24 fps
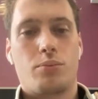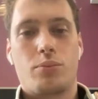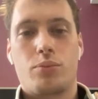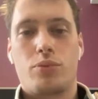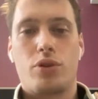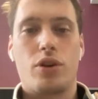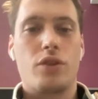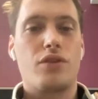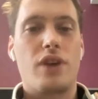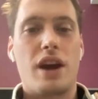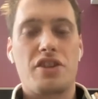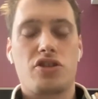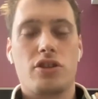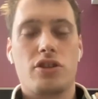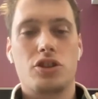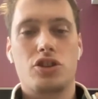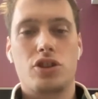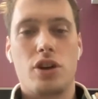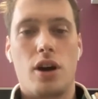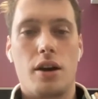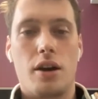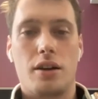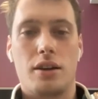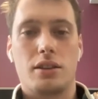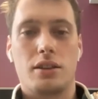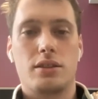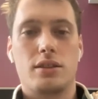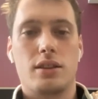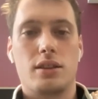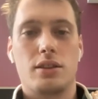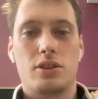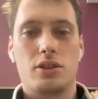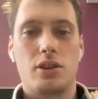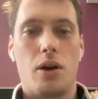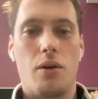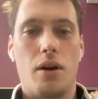professional journalists
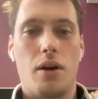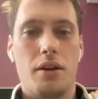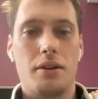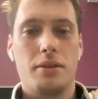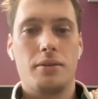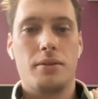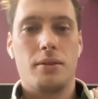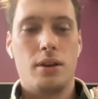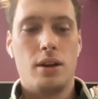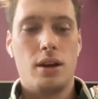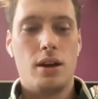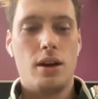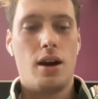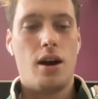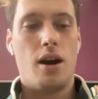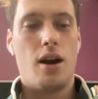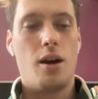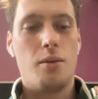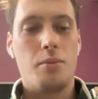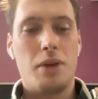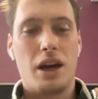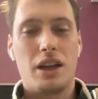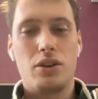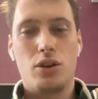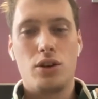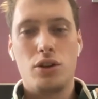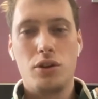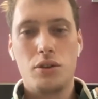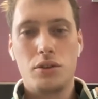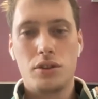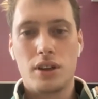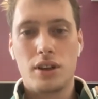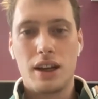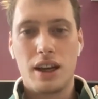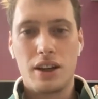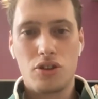and so on. And you
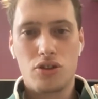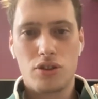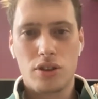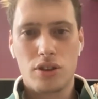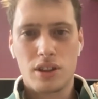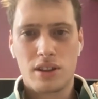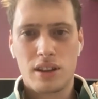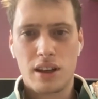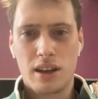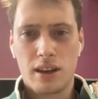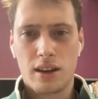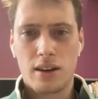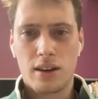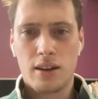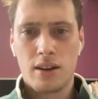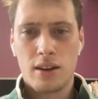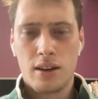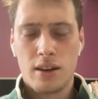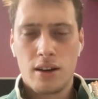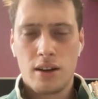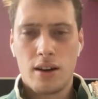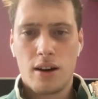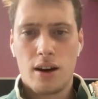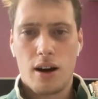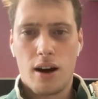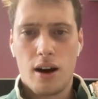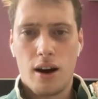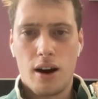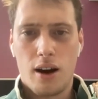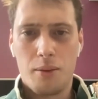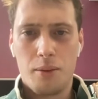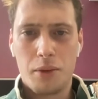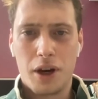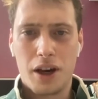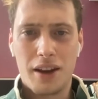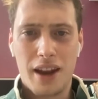use an interesting
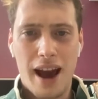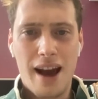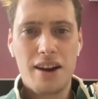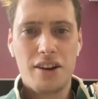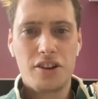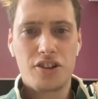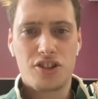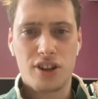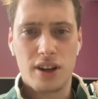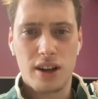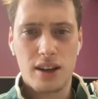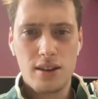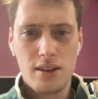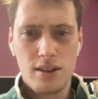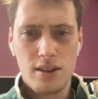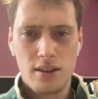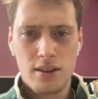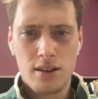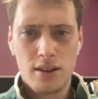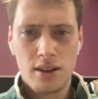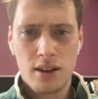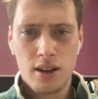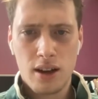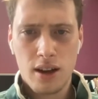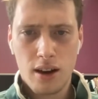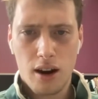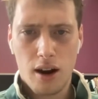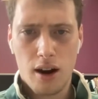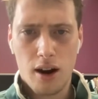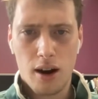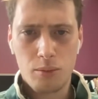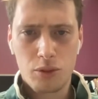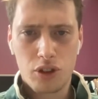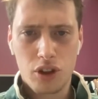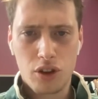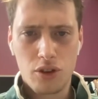analogy.
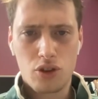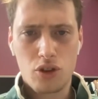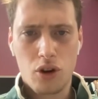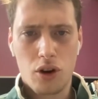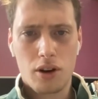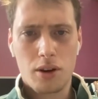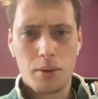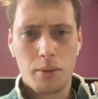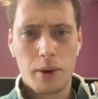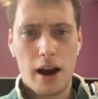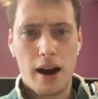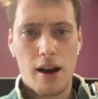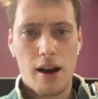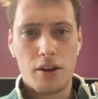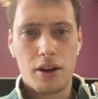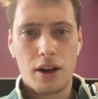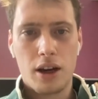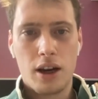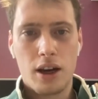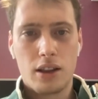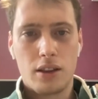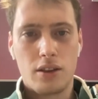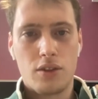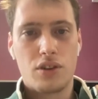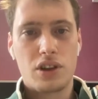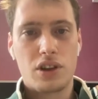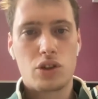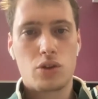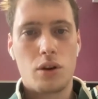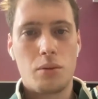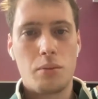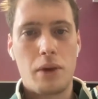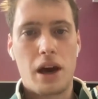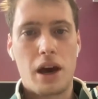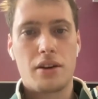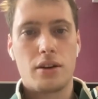So you talk about
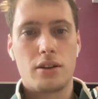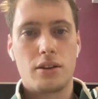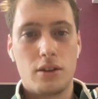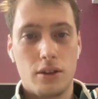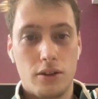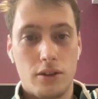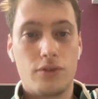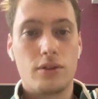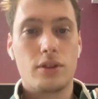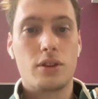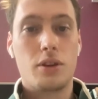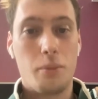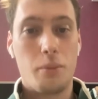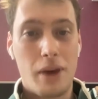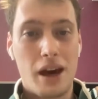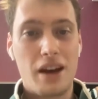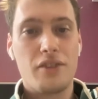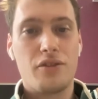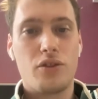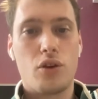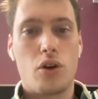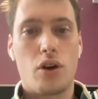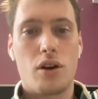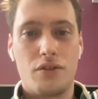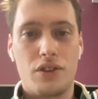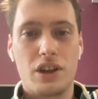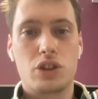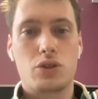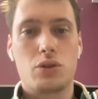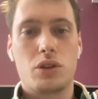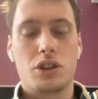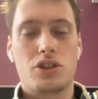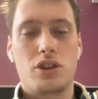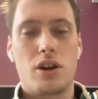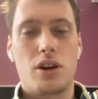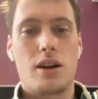the metaphor of
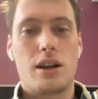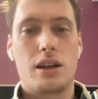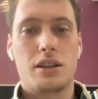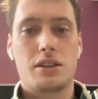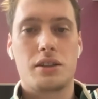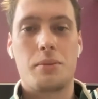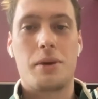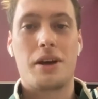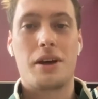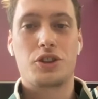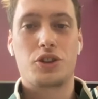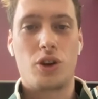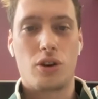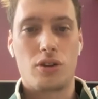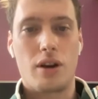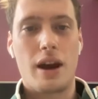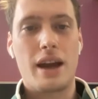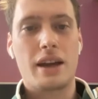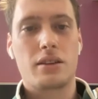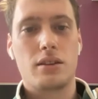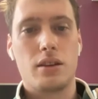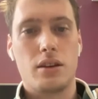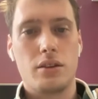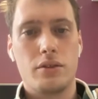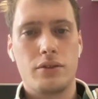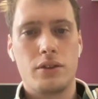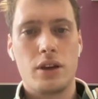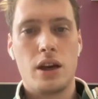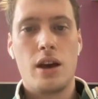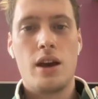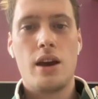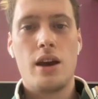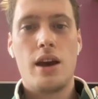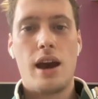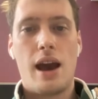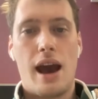visual journalism as corrective,
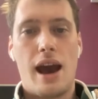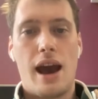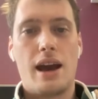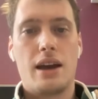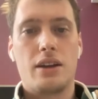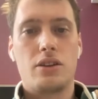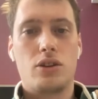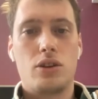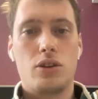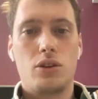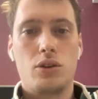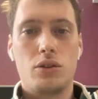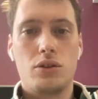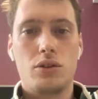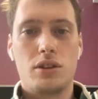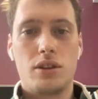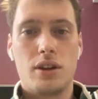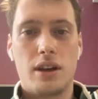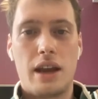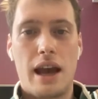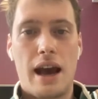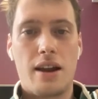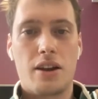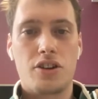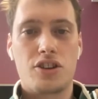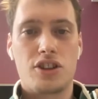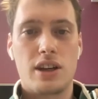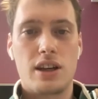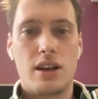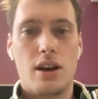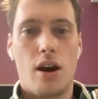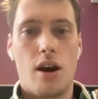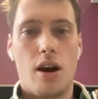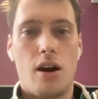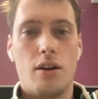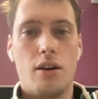and you use the
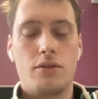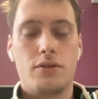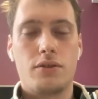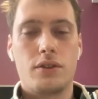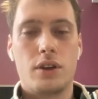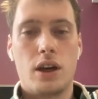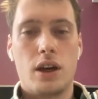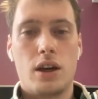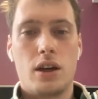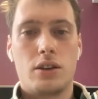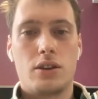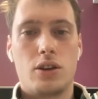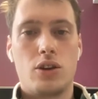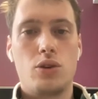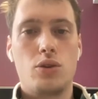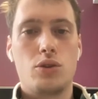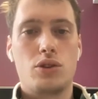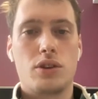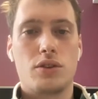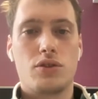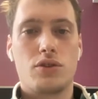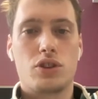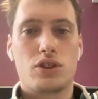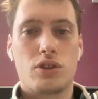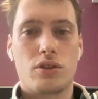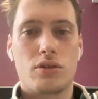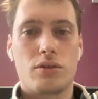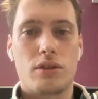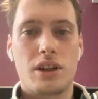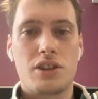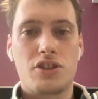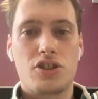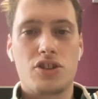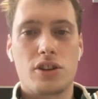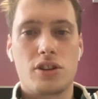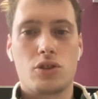analogy of the use of
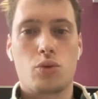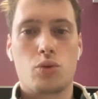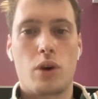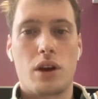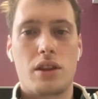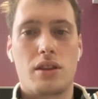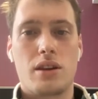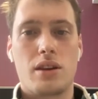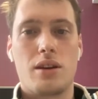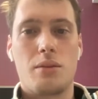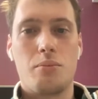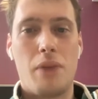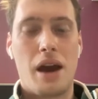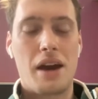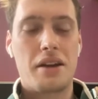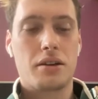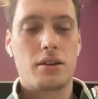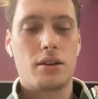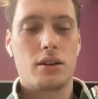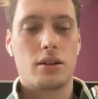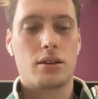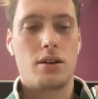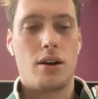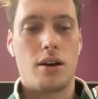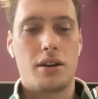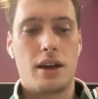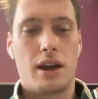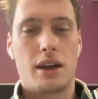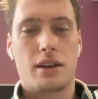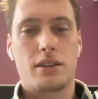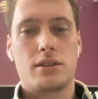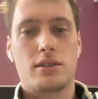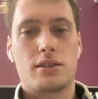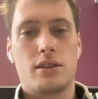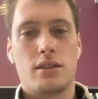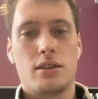syringes within a medical
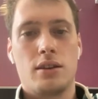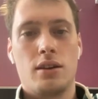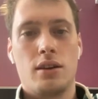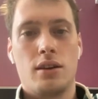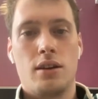context.